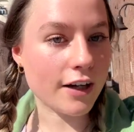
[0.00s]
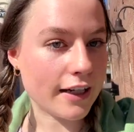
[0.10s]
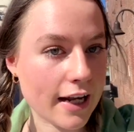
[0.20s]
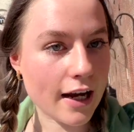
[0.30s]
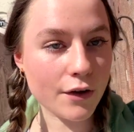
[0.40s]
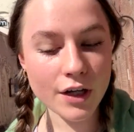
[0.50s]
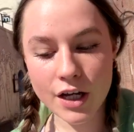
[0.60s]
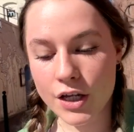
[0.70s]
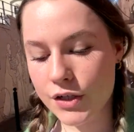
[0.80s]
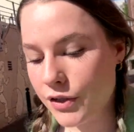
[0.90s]
right now
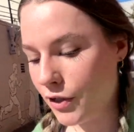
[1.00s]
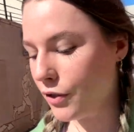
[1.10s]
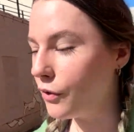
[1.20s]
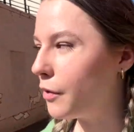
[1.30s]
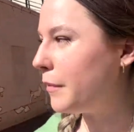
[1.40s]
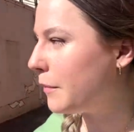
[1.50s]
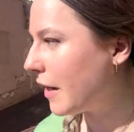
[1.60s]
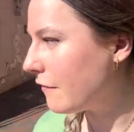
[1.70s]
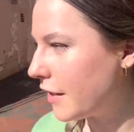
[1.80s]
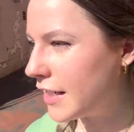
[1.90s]
to meet
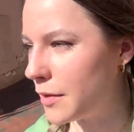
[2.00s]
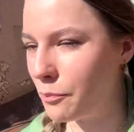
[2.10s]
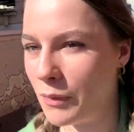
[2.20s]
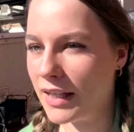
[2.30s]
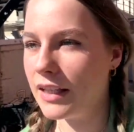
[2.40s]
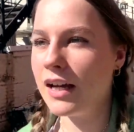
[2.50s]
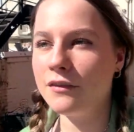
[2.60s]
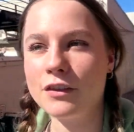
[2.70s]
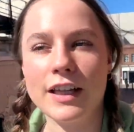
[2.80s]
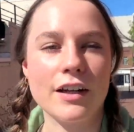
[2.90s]
my friend
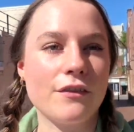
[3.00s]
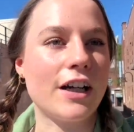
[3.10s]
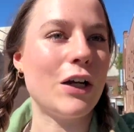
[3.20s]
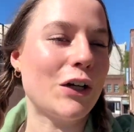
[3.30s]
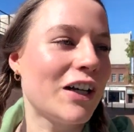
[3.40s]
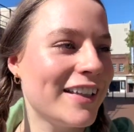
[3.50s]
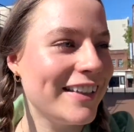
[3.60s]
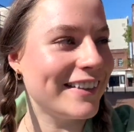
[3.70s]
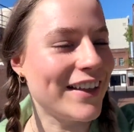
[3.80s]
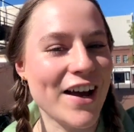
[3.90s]
Bella for like a very
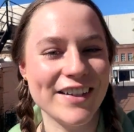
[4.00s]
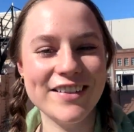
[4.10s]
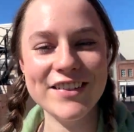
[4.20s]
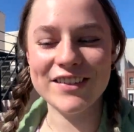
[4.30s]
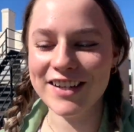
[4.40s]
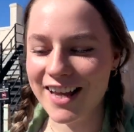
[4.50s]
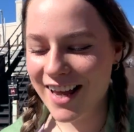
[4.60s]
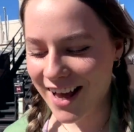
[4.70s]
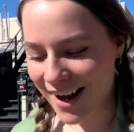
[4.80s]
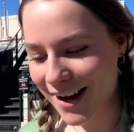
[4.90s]
early lunch.
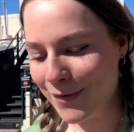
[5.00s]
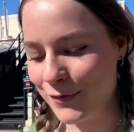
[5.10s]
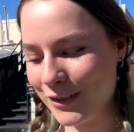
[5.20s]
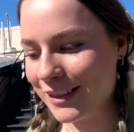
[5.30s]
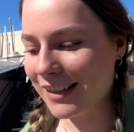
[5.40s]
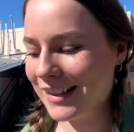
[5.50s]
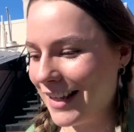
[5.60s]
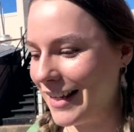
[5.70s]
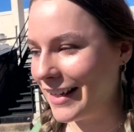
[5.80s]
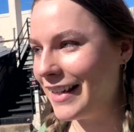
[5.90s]
I'm just gonna
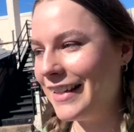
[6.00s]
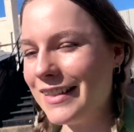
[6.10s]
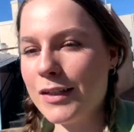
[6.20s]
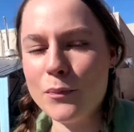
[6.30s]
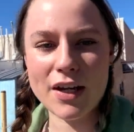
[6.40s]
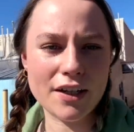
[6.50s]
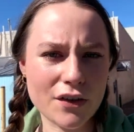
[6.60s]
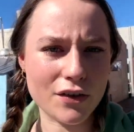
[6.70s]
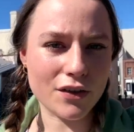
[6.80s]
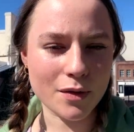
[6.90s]
like get some
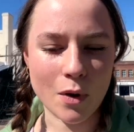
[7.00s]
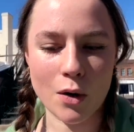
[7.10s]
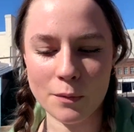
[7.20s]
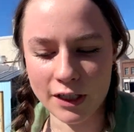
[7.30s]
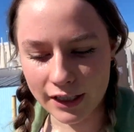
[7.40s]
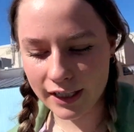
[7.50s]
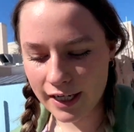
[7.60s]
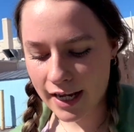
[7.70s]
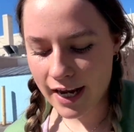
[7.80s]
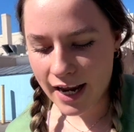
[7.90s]
bagels, do some homework,
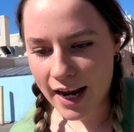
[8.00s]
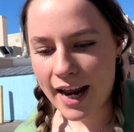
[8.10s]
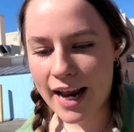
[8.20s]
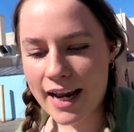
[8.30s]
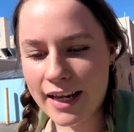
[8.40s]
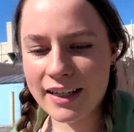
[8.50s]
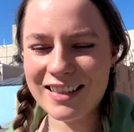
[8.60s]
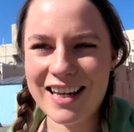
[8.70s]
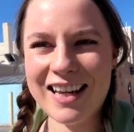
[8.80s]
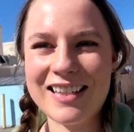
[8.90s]
and
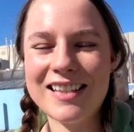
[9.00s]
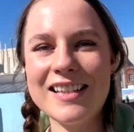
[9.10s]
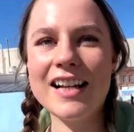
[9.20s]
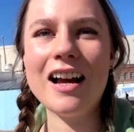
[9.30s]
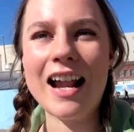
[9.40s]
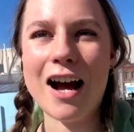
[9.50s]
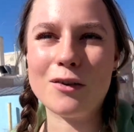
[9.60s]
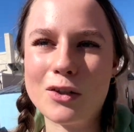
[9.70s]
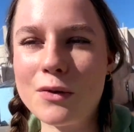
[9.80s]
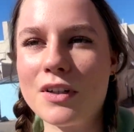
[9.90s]
since I got
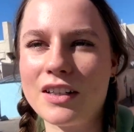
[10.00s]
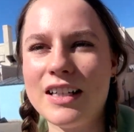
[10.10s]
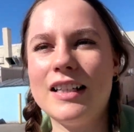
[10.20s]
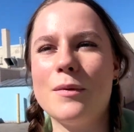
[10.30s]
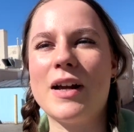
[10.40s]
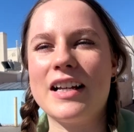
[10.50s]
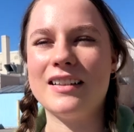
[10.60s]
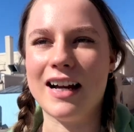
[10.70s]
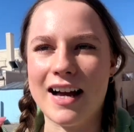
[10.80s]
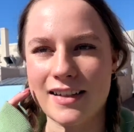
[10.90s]
out so early and then my
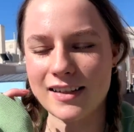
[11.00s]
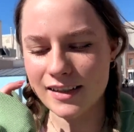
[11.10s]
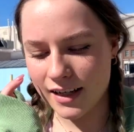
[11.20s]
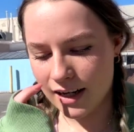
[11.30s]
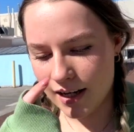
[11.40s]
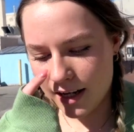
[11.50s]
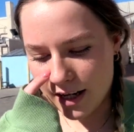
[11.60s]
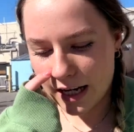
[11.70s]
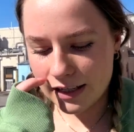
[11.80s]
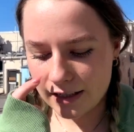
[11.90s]
class
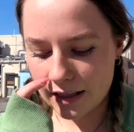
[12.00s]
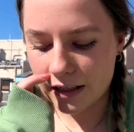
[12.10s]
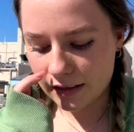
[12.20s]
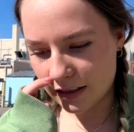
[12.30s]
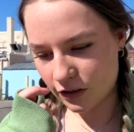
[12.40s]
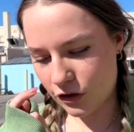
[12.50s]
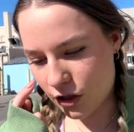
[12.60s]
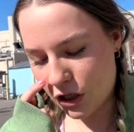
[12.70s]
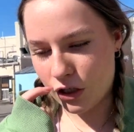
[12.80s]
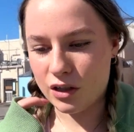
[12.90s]
isn't until
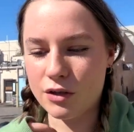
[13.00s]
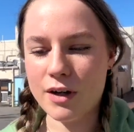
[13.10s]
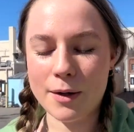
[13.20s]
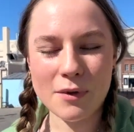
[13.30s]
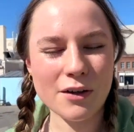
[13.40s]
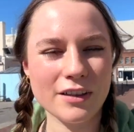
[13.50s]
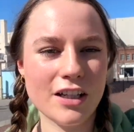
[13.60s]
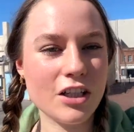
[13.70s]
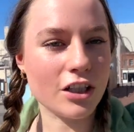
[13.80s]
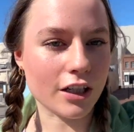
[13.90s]
2, I'm not
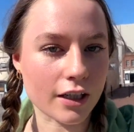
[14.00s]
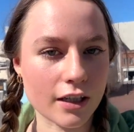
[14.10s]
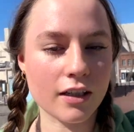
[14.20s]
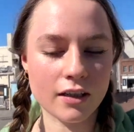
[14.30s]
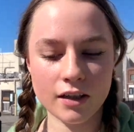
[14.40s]
really sure